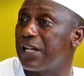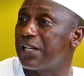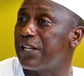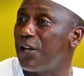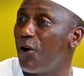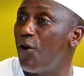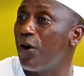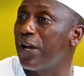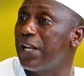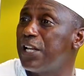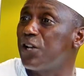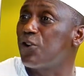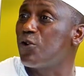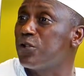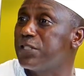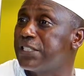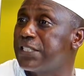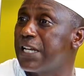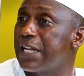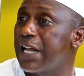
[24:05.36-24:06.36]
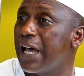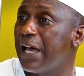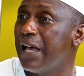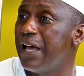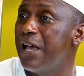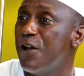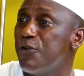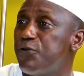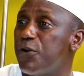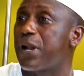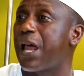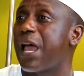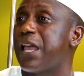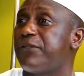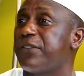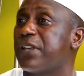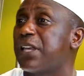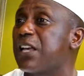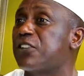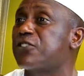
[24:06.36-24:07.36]
the oil in container for life,
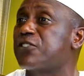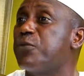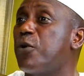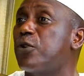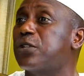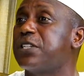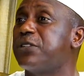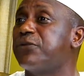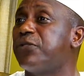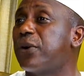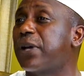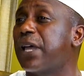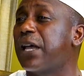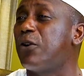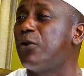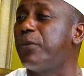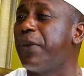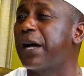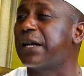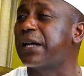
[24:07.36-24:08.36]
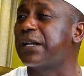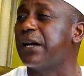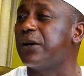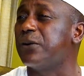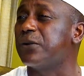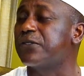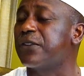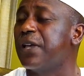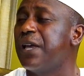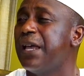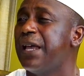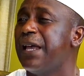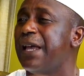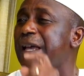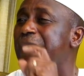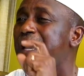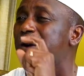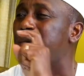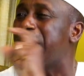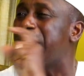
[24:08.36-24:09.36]
even get small thing for can go back in the house.
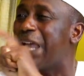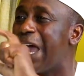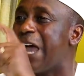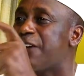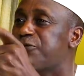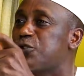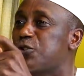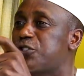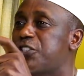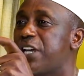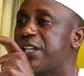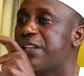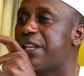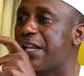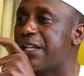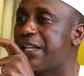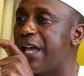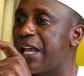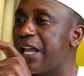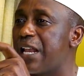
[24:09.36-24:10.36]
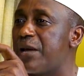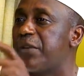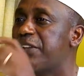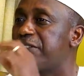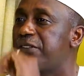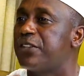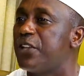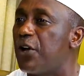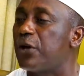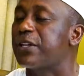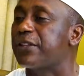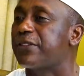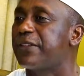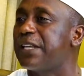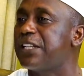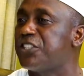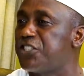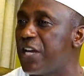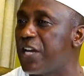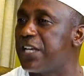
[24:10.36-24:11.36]
We have to change that dynamics. The other
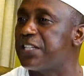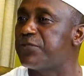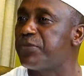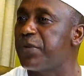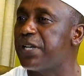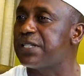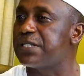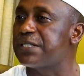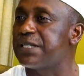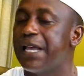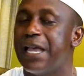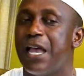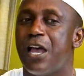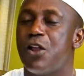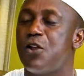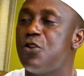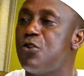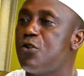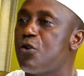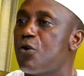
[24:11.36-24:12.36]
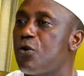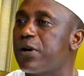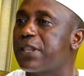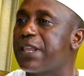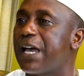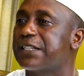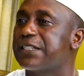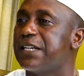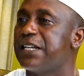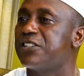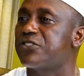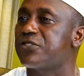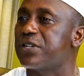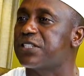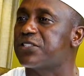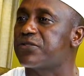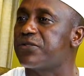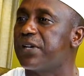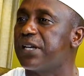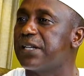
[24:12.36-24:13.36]
thing change means lower that
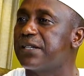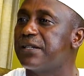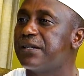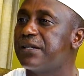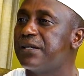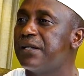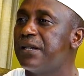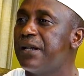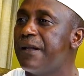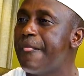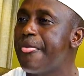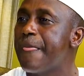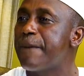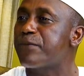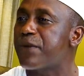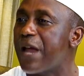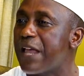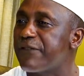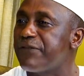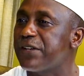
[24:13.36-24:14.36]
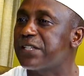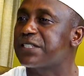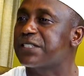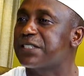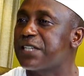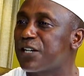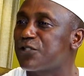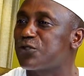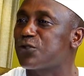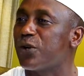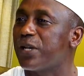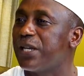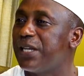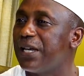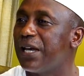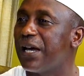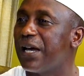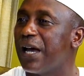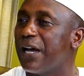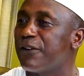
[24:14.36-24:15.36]
interest rate. Private sector
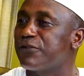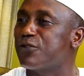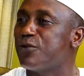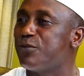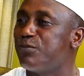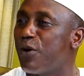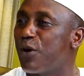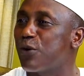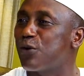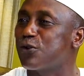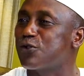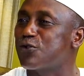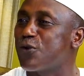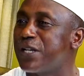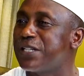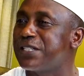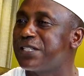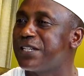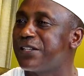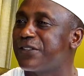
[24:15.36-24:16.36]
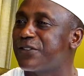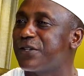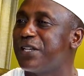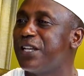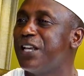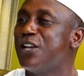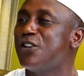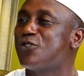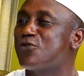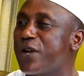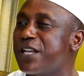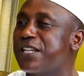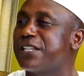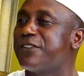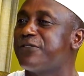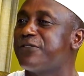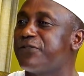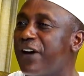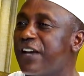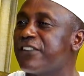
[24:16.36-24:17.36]
here have to borrow 23,
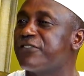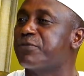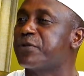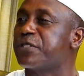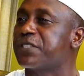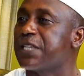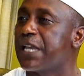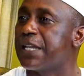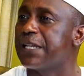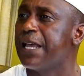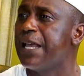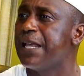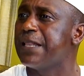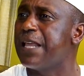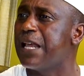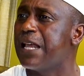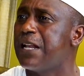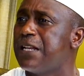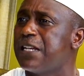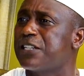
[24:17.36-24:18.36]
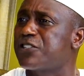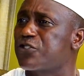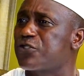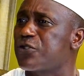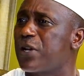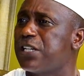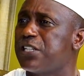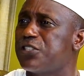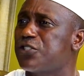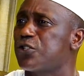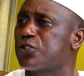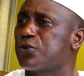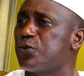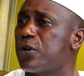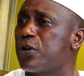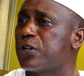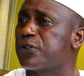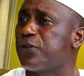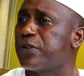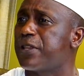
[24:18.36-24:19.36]
25%. They literally just
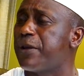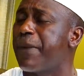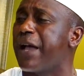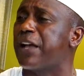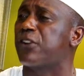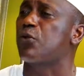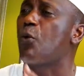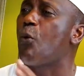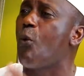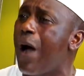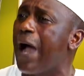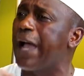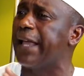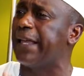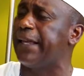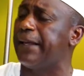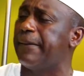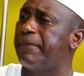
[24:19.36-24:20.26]
work for the bank. Why?